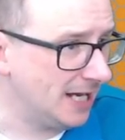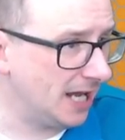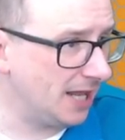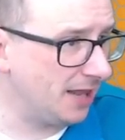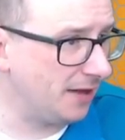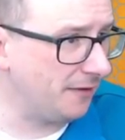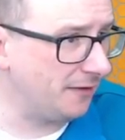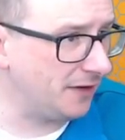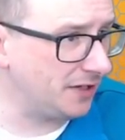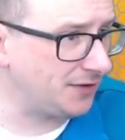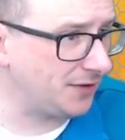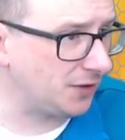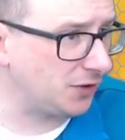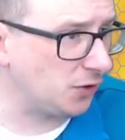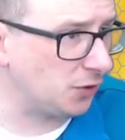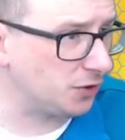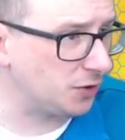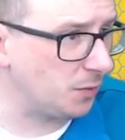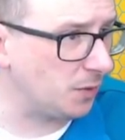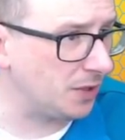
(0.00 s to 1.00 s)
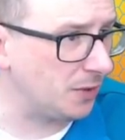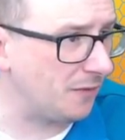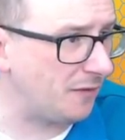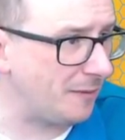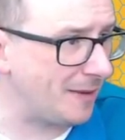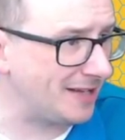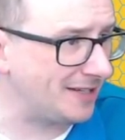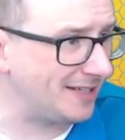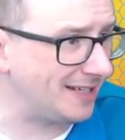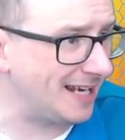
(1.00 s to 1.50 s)
The reverse fixture, of course, a 1-1 win for
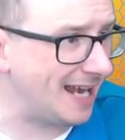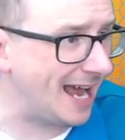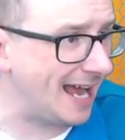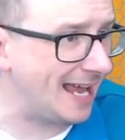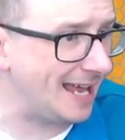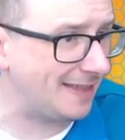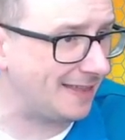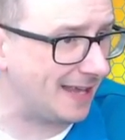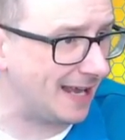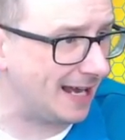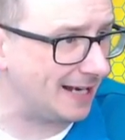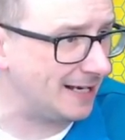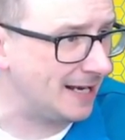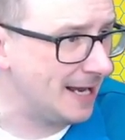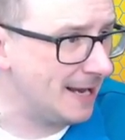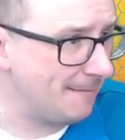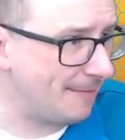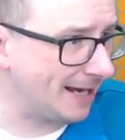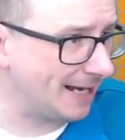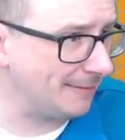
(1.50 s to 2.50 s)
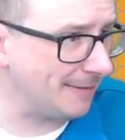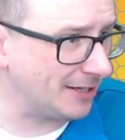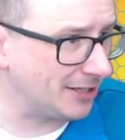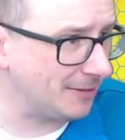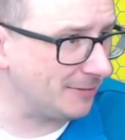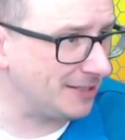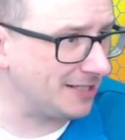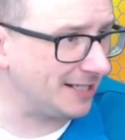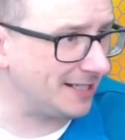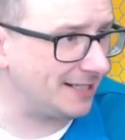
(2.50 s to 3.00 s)
Man City at Etihad back in match
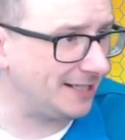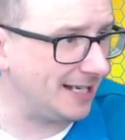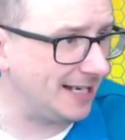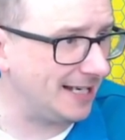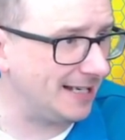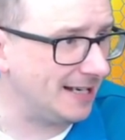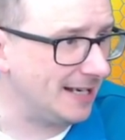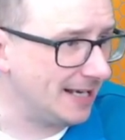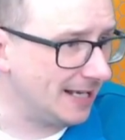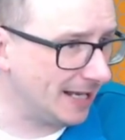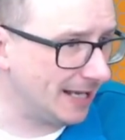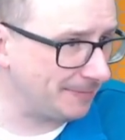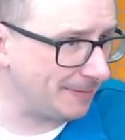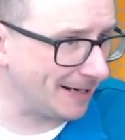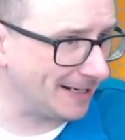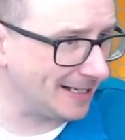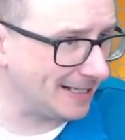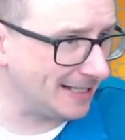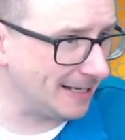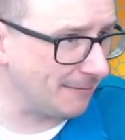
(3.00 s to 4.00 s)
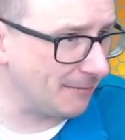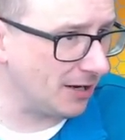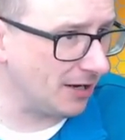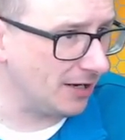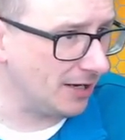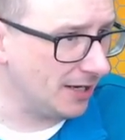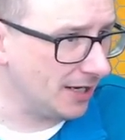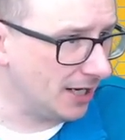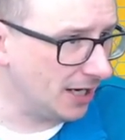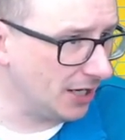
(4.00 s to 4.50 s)
number 16. That's back in December
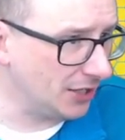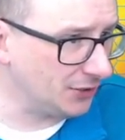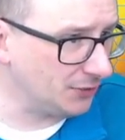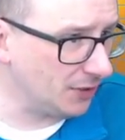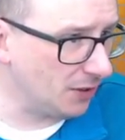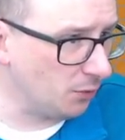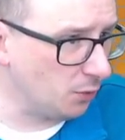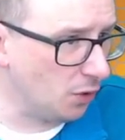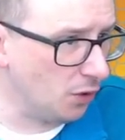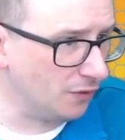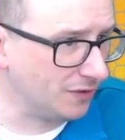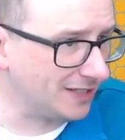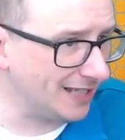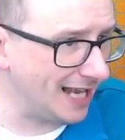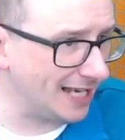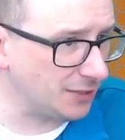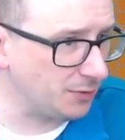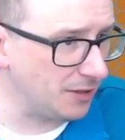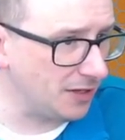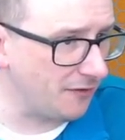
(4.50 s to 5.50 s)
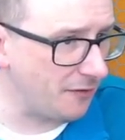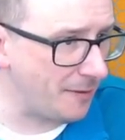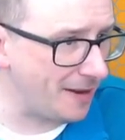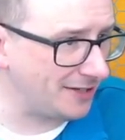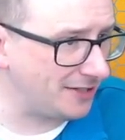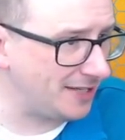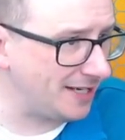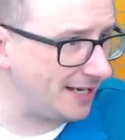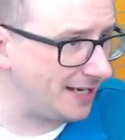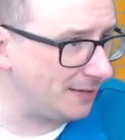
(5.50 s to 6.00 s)
as well. Wolves' last win over Man
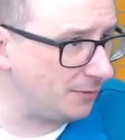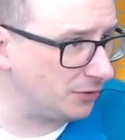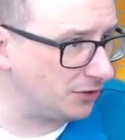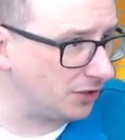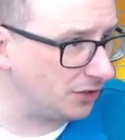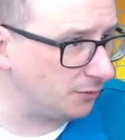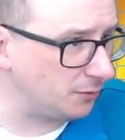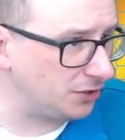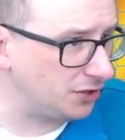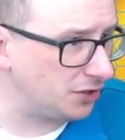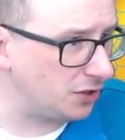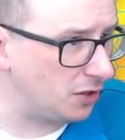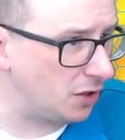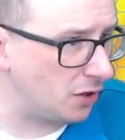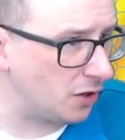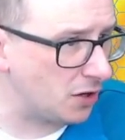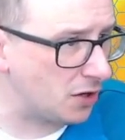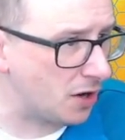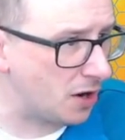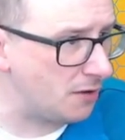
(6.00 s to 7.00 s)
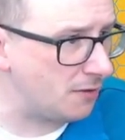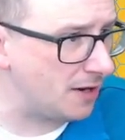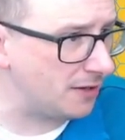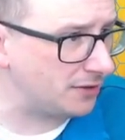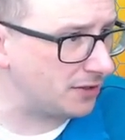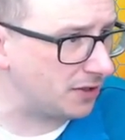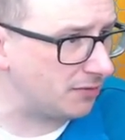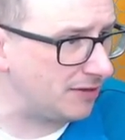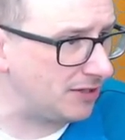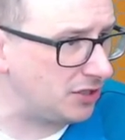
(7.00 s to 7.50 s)
City wasn't too long ago. It
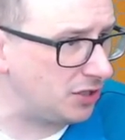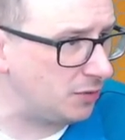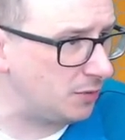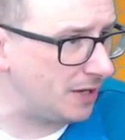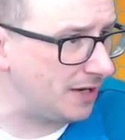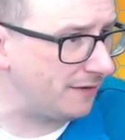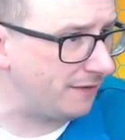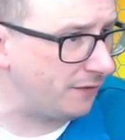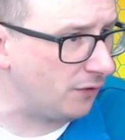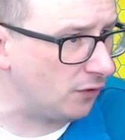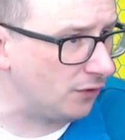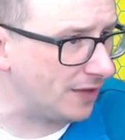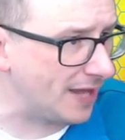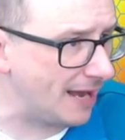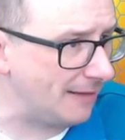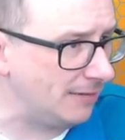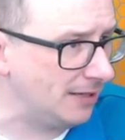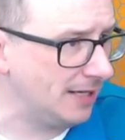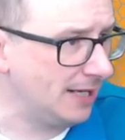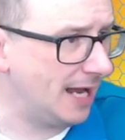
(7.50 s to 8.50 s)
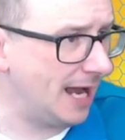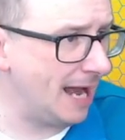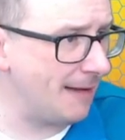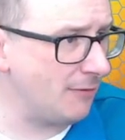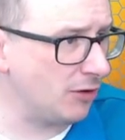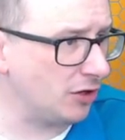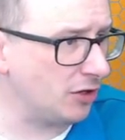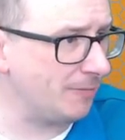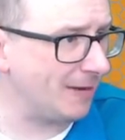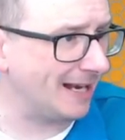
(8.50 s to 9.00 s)
was a 3-2 win for them at
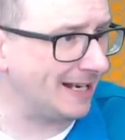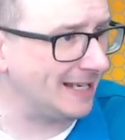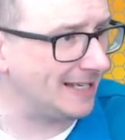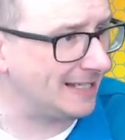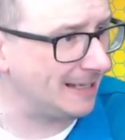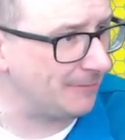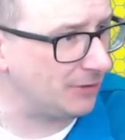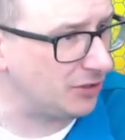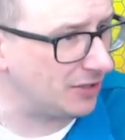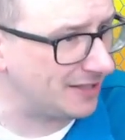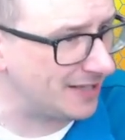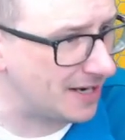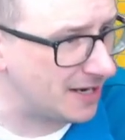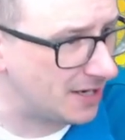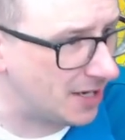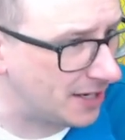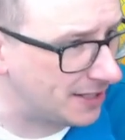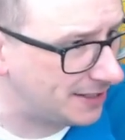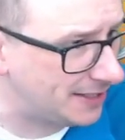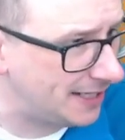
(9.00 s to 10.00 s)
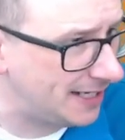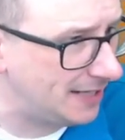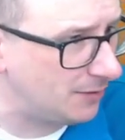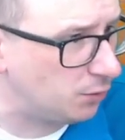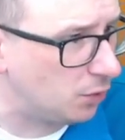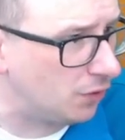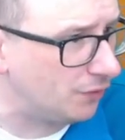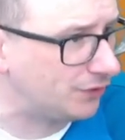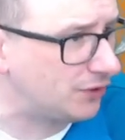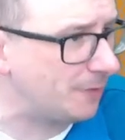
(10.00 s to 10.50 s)
Molineux back in December 2019.
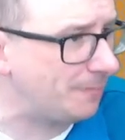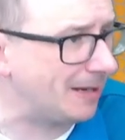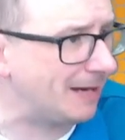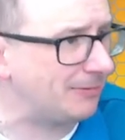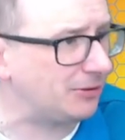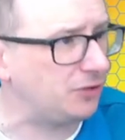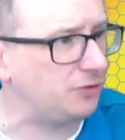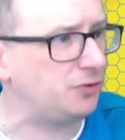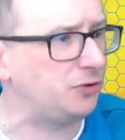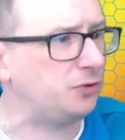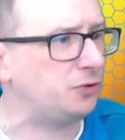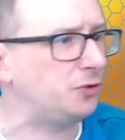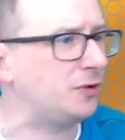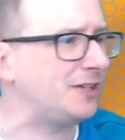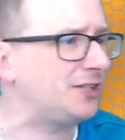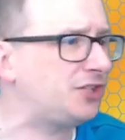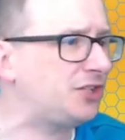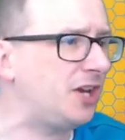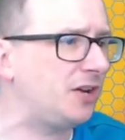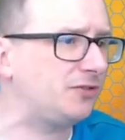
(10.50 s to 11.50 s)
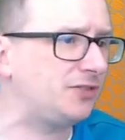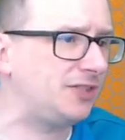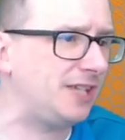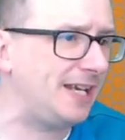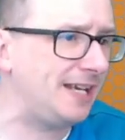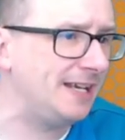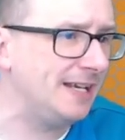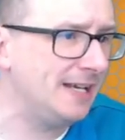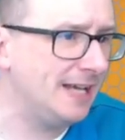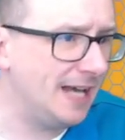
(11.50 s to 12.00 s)
Wolves will pick up a 2-2 draw against
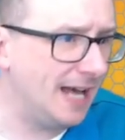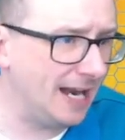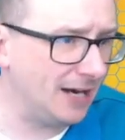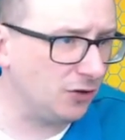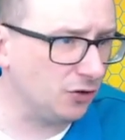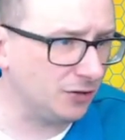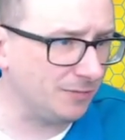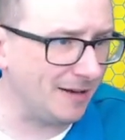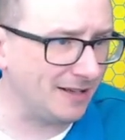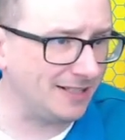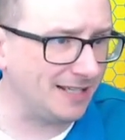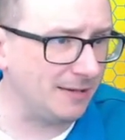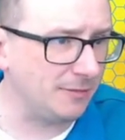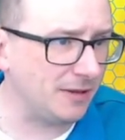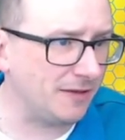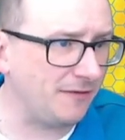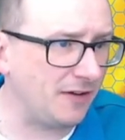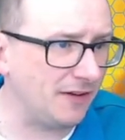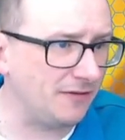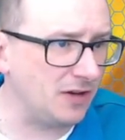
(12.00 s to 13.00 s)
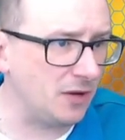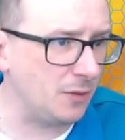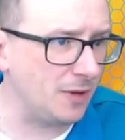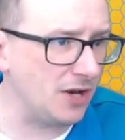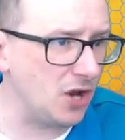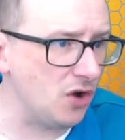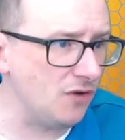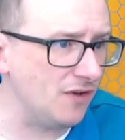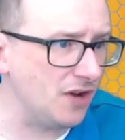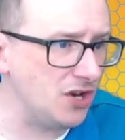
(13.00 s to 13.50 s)
Chelsea, and of course, Man City with a 5-0
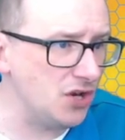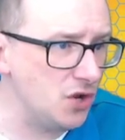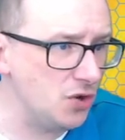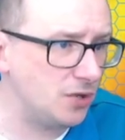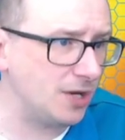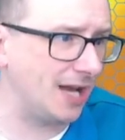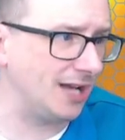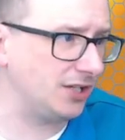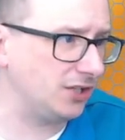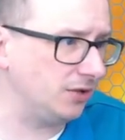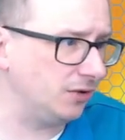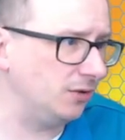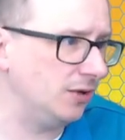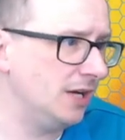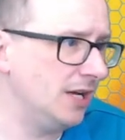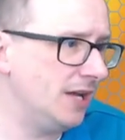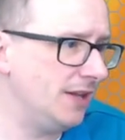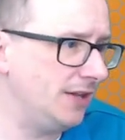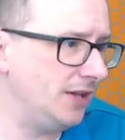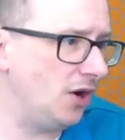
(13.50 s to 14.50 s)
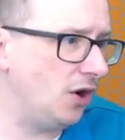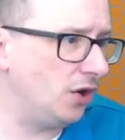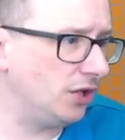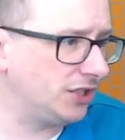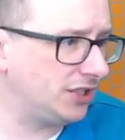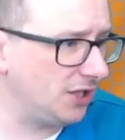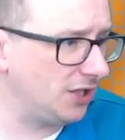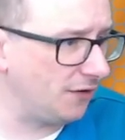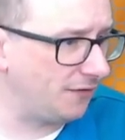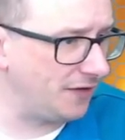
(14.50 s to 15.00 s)
win over Newcastle. The
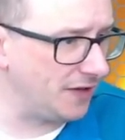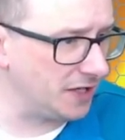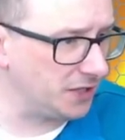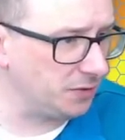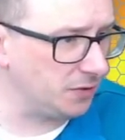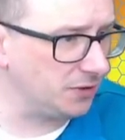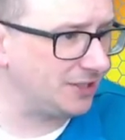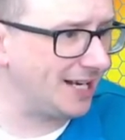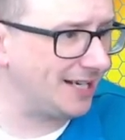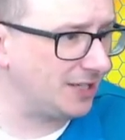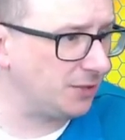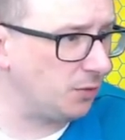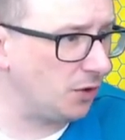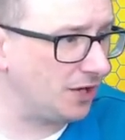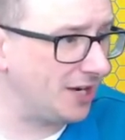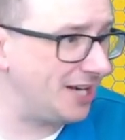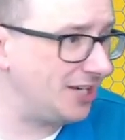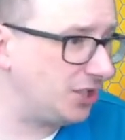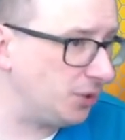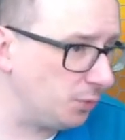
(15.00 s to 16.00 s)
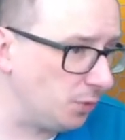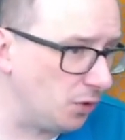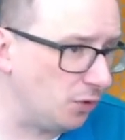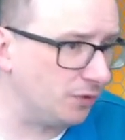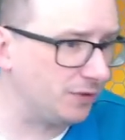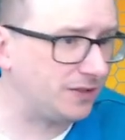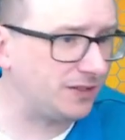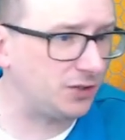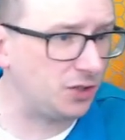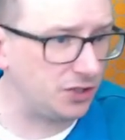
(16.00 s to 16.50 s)
odds, though, for this one, 10-1 is your
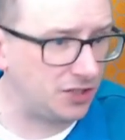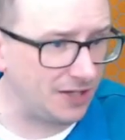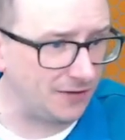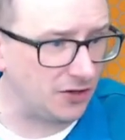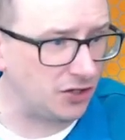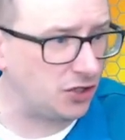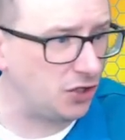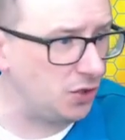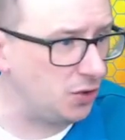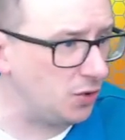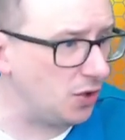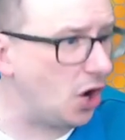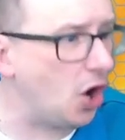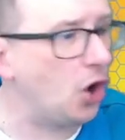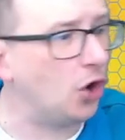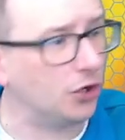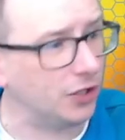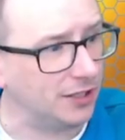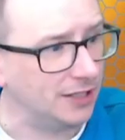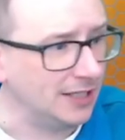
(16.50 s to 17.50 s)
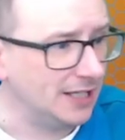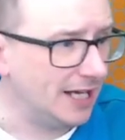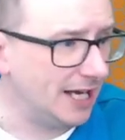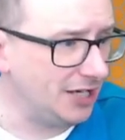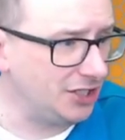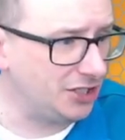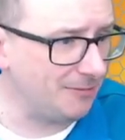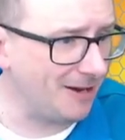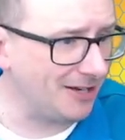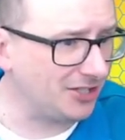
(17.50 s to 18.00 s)
Wolves, 7-2 on
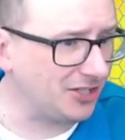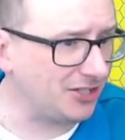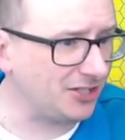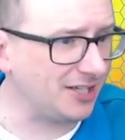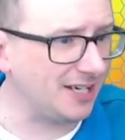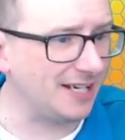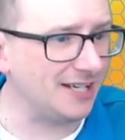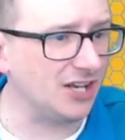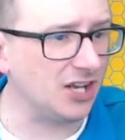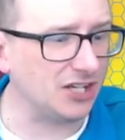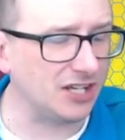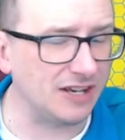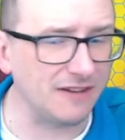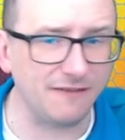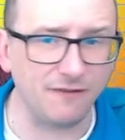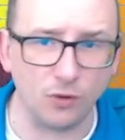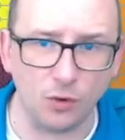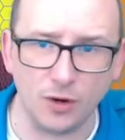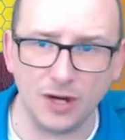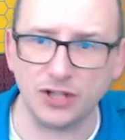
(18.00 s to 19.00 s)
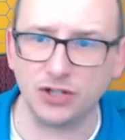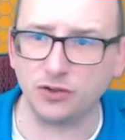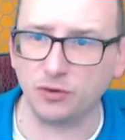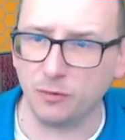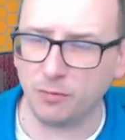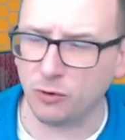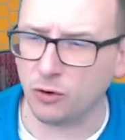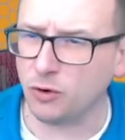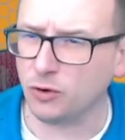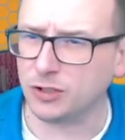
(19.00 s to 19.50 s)
is your Manchester City, 19-4 is
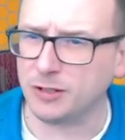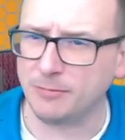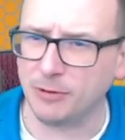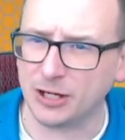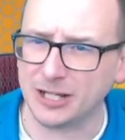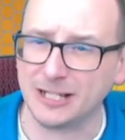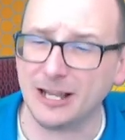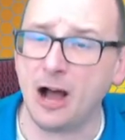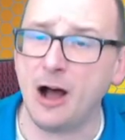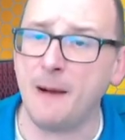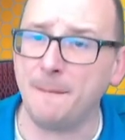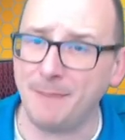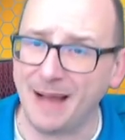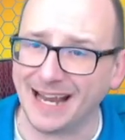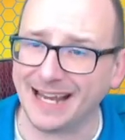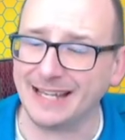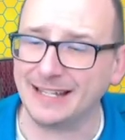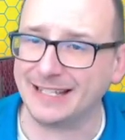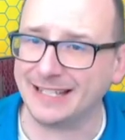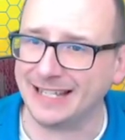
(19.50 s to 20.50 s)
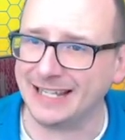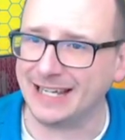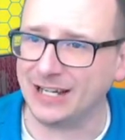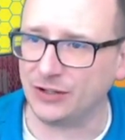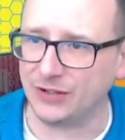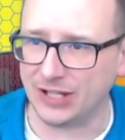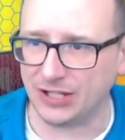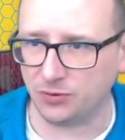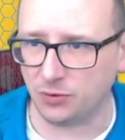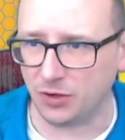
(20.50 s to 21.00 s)
your draw. Of course, the bookies are back in City
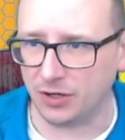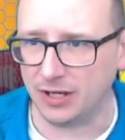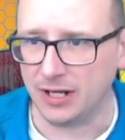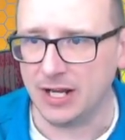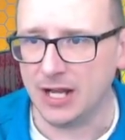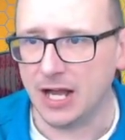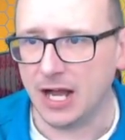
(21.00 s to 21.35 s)
on this one.